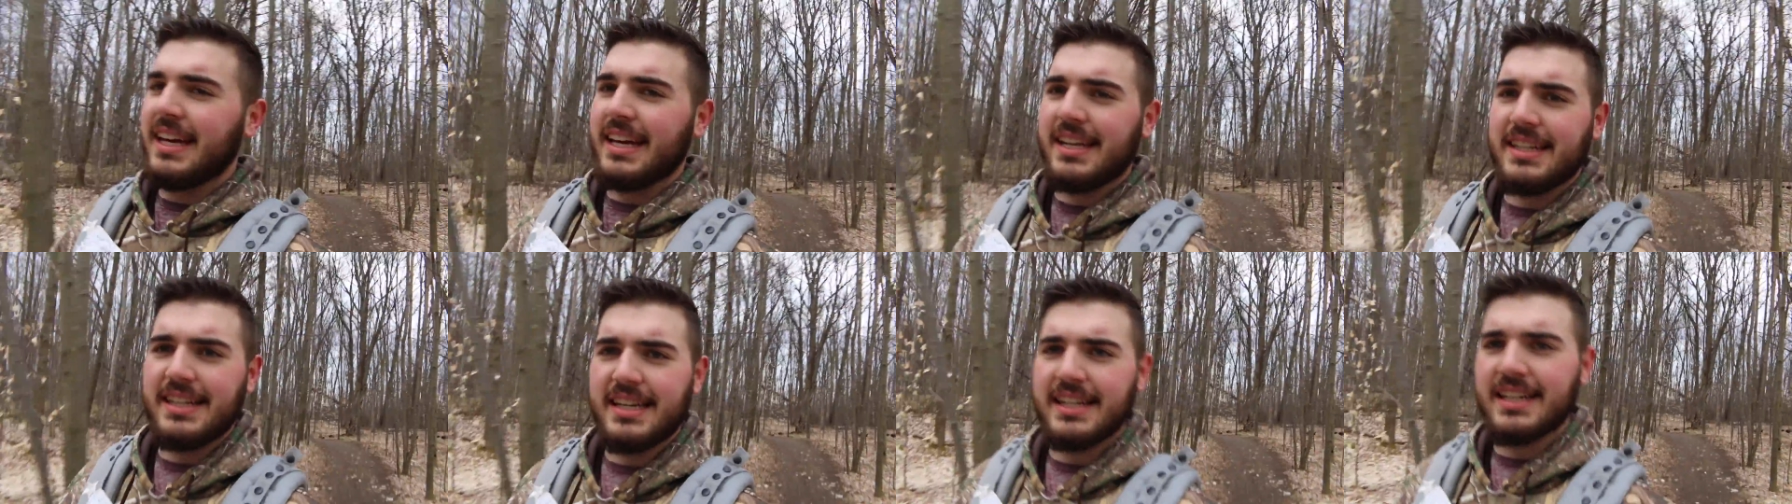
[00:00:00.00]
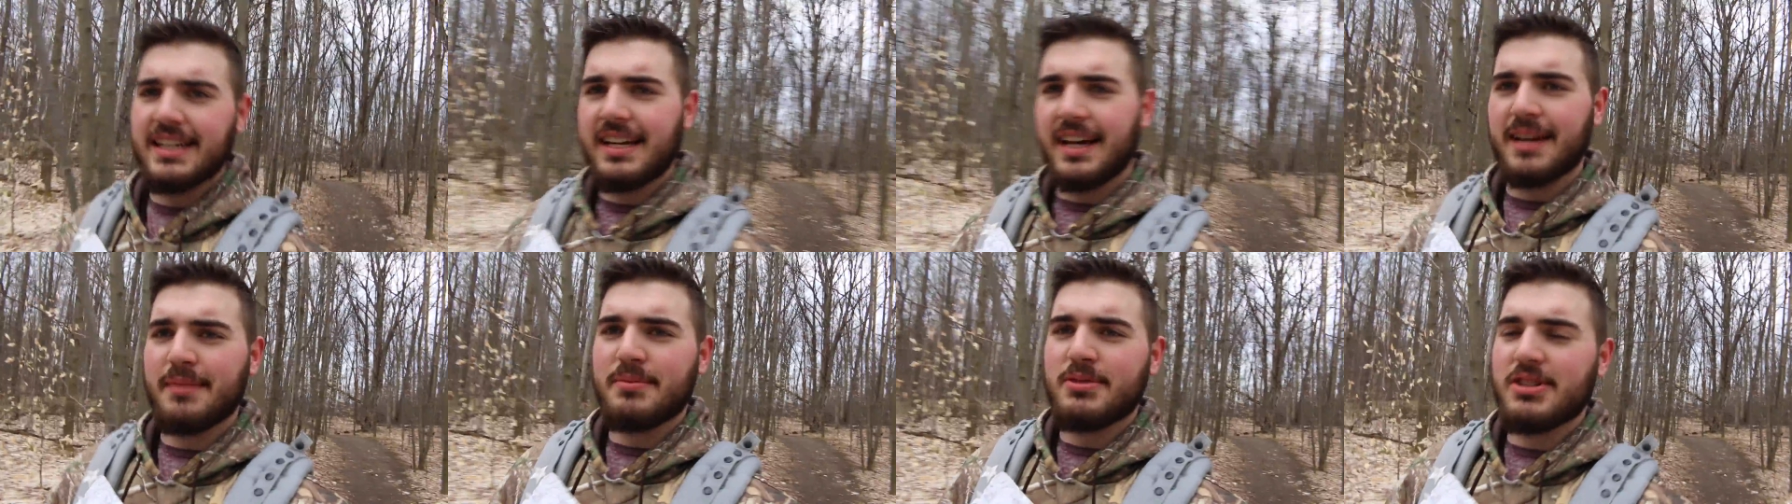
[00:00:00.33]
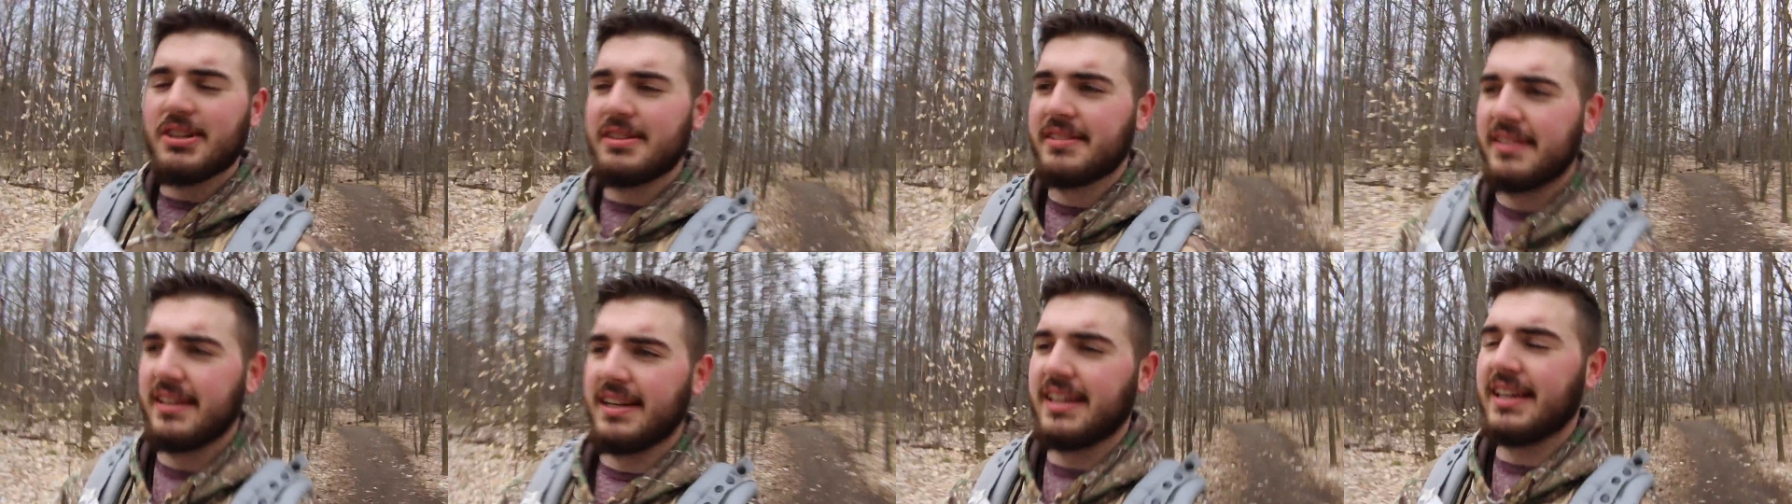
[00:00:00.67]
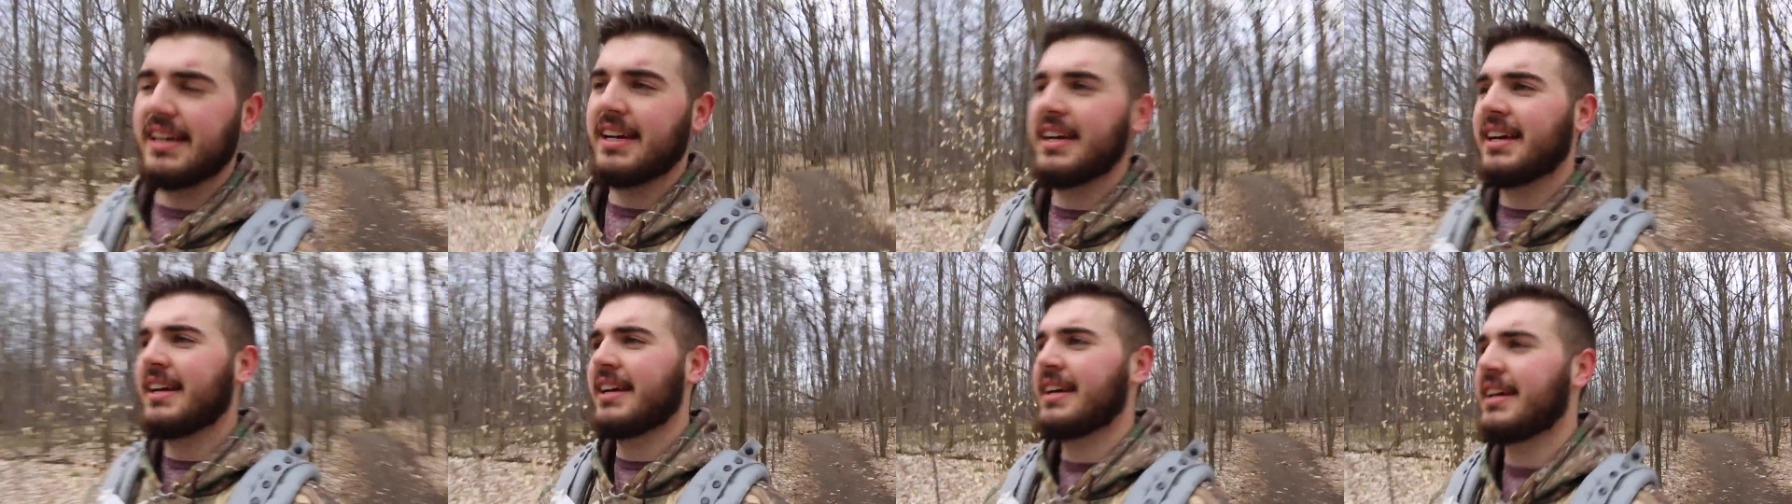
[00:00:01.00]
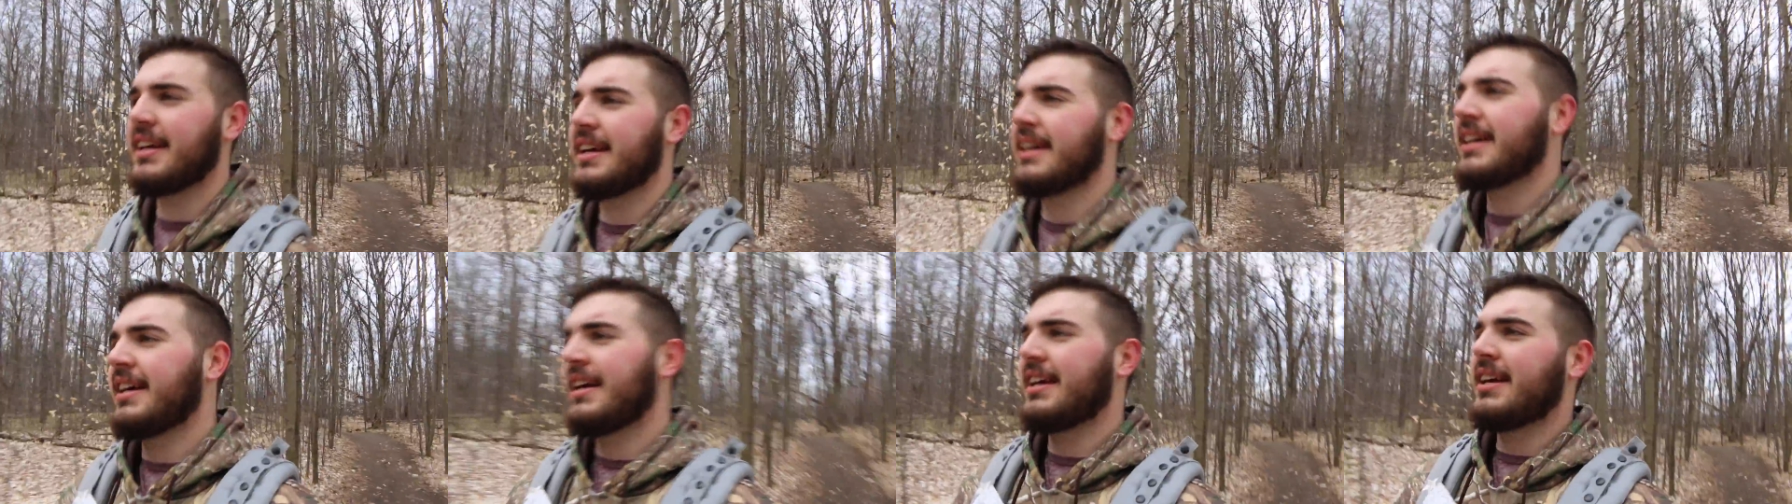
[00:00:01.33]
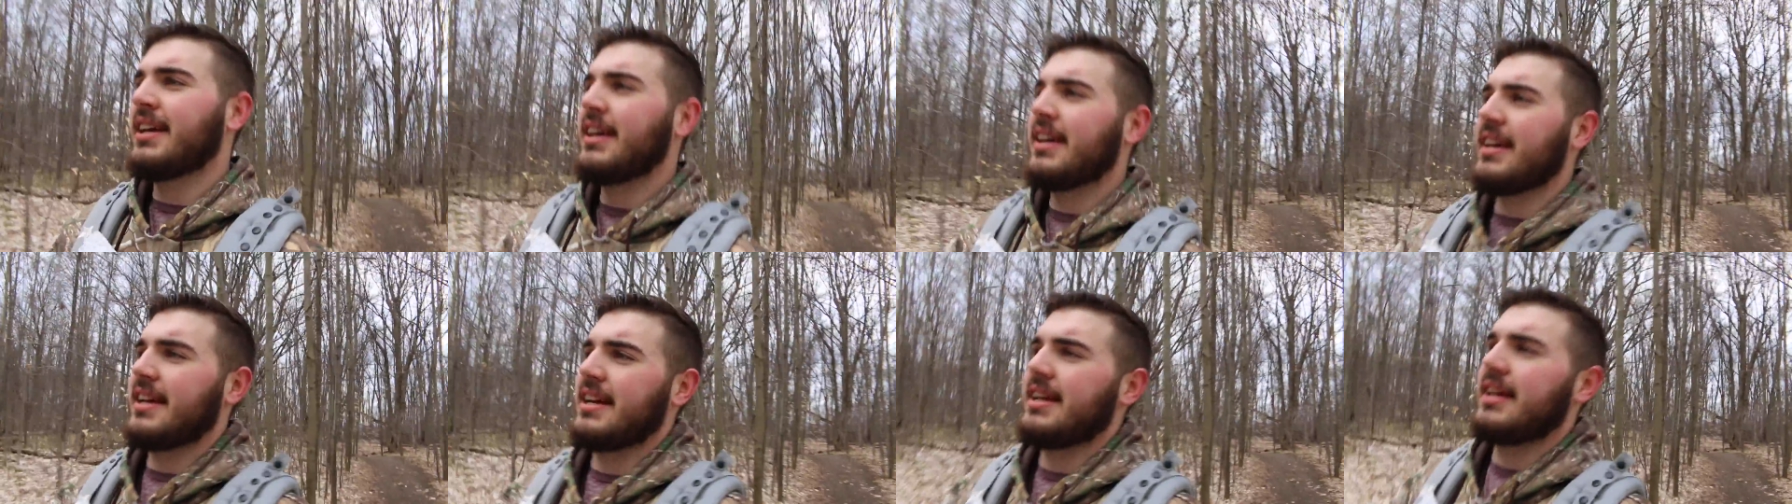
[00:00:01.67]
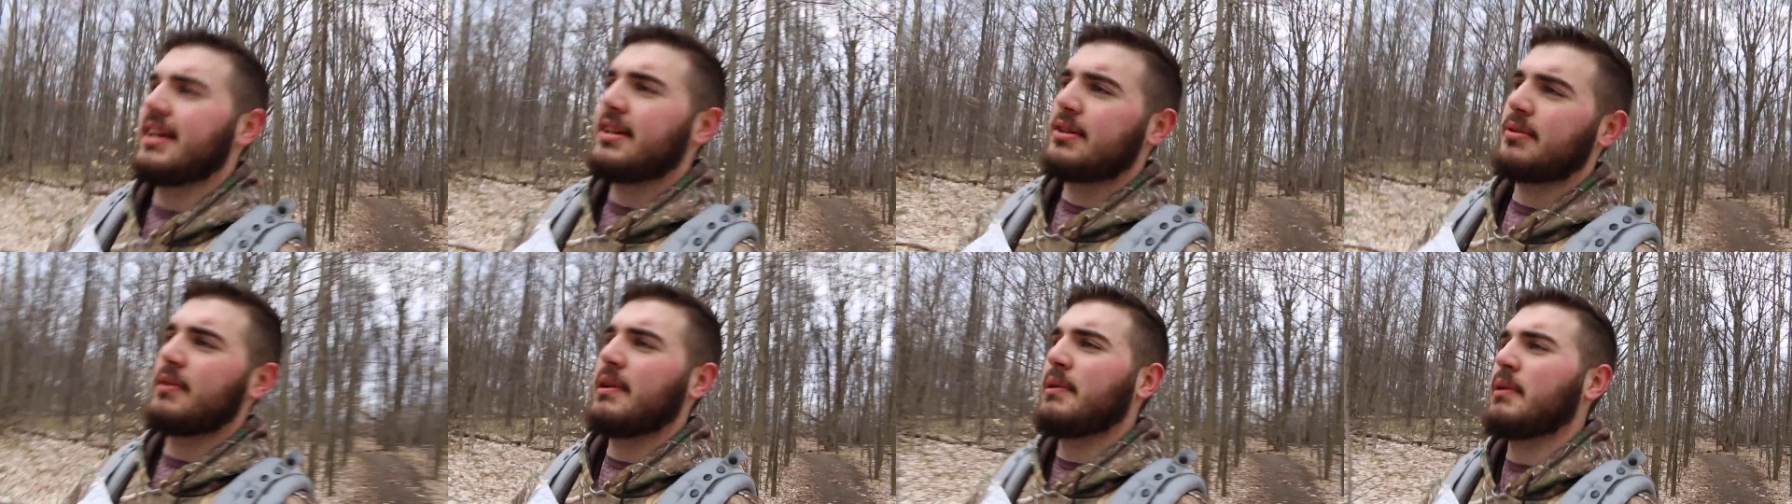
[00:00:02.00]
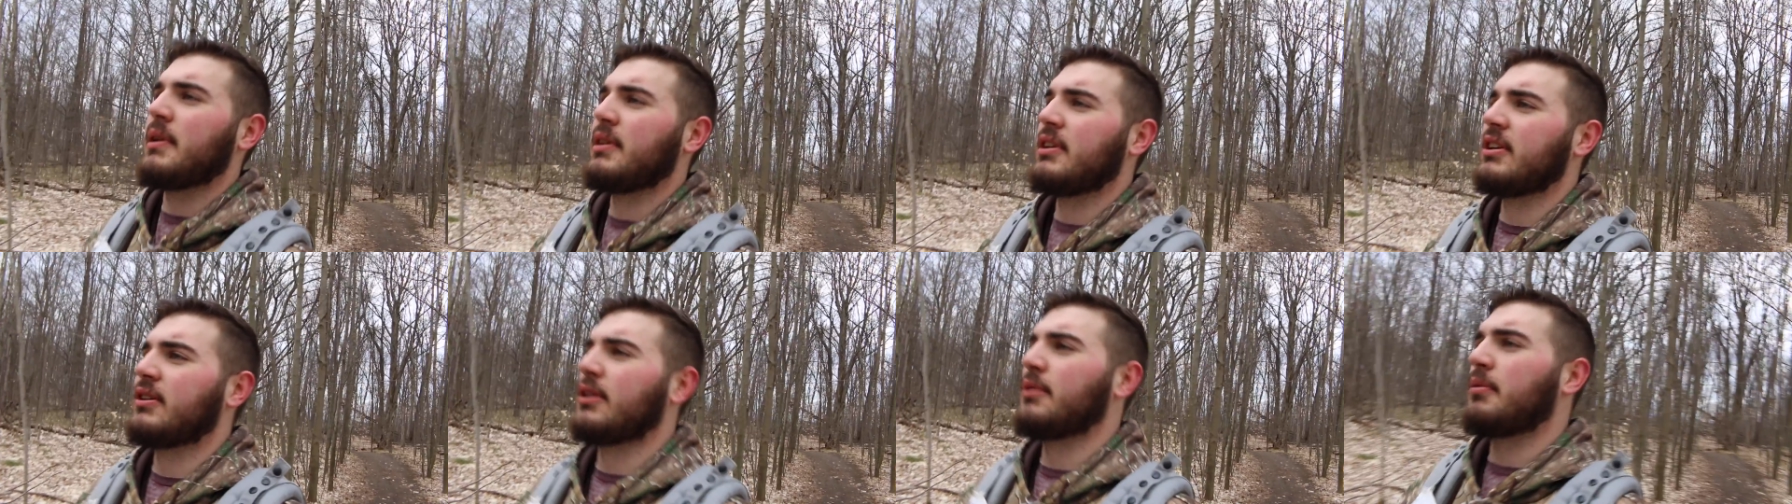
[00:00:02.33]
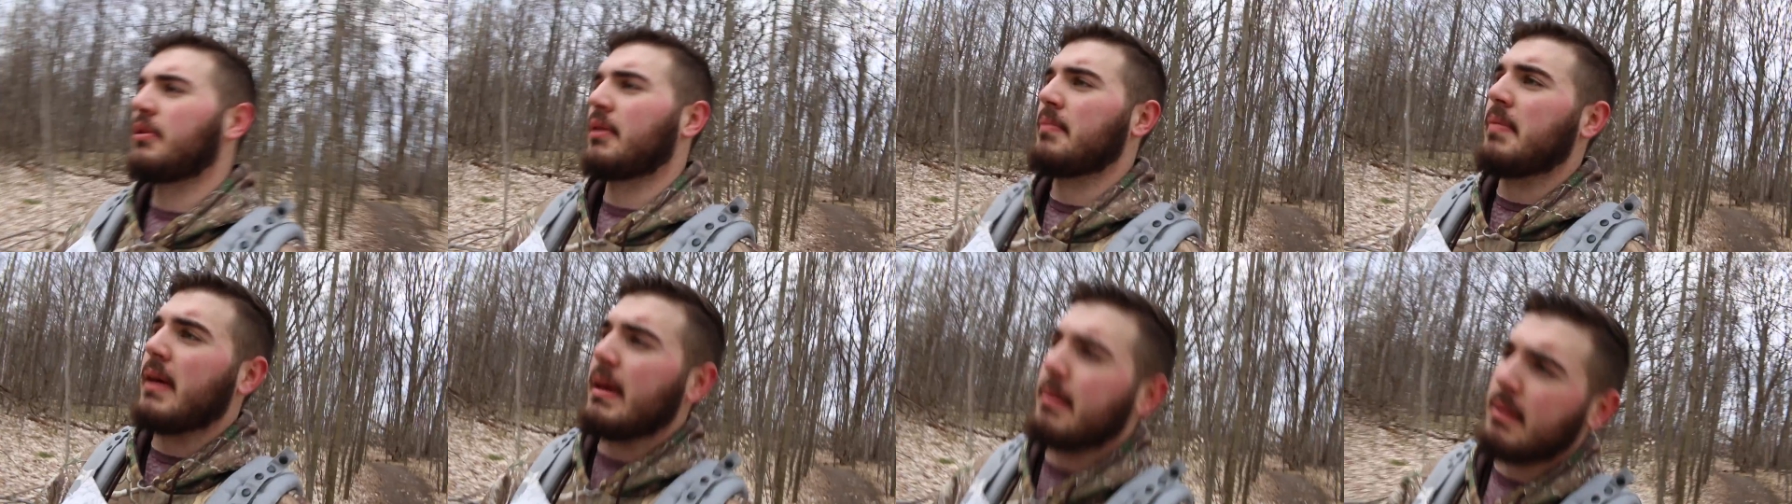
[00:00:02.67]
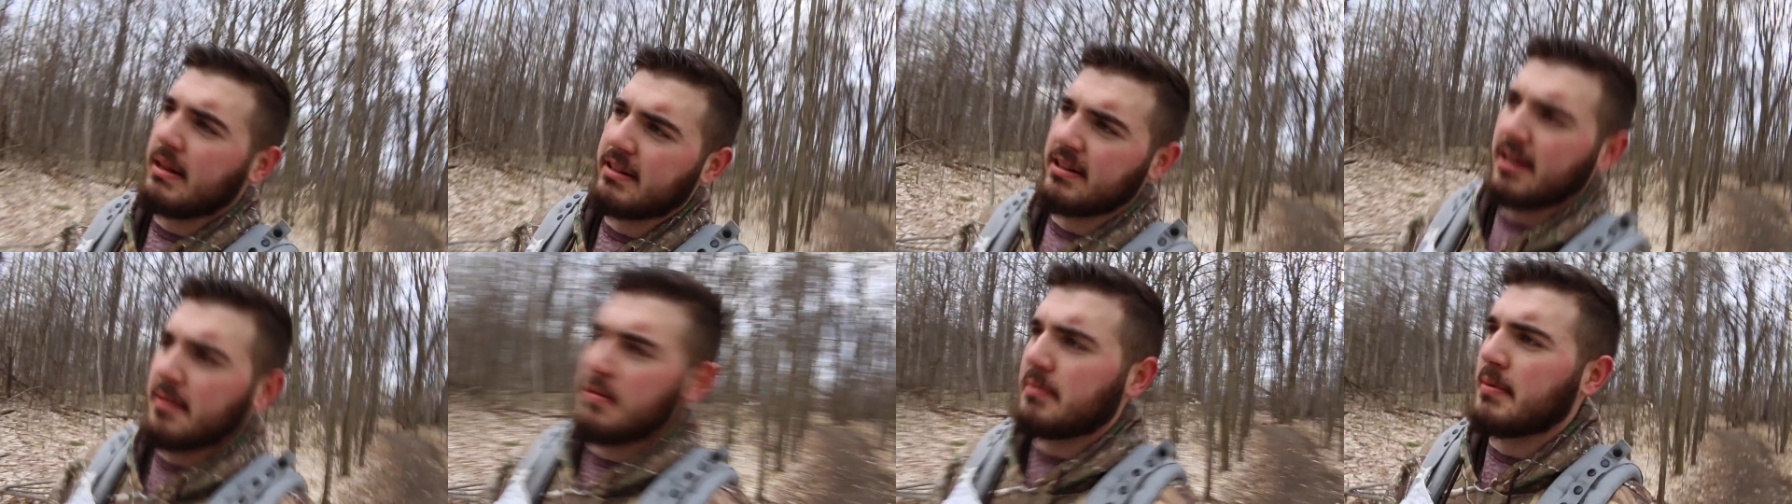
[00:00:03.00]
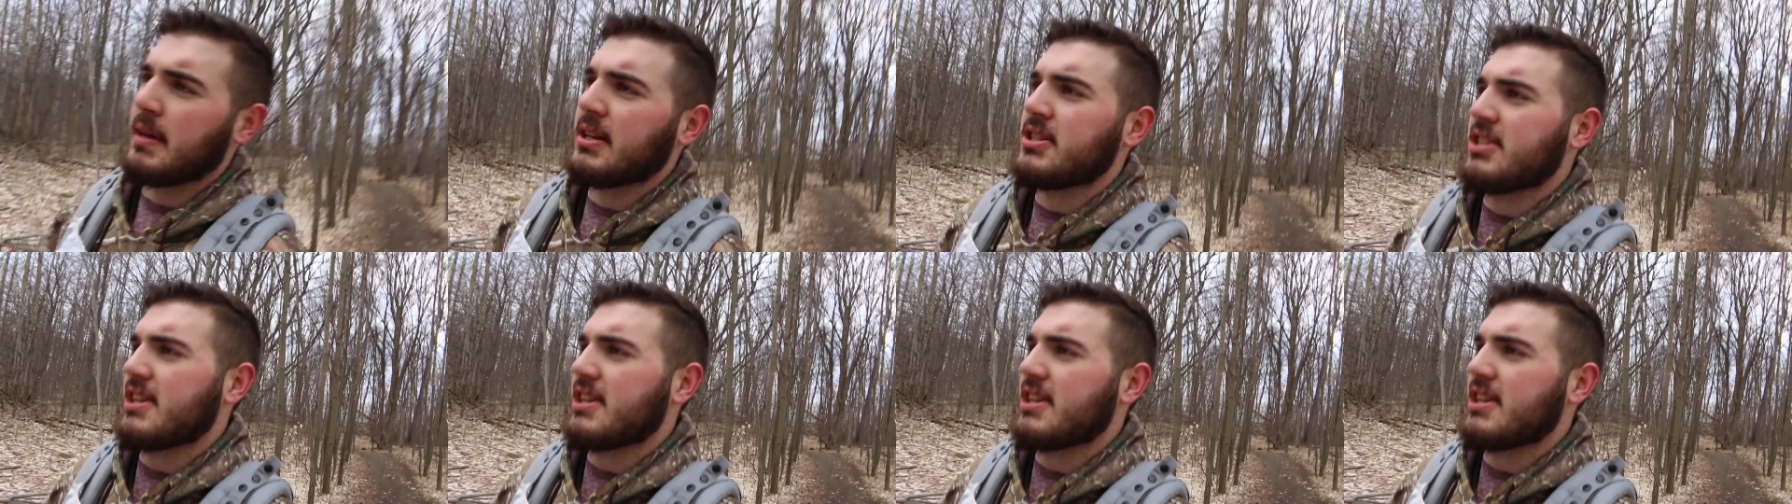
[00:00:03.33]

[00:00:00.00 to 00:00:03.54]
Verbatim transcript: Indeed, I am just a 21-year-old with a baby strapped to my